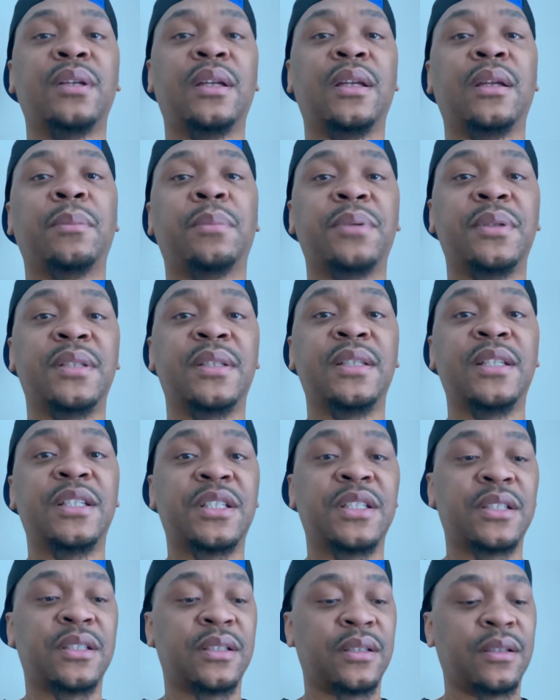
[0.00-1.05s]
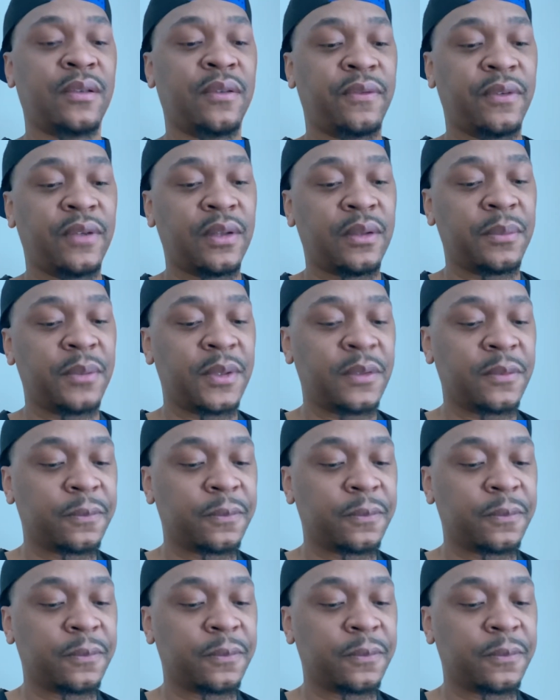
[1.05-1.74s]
in position, you feel me?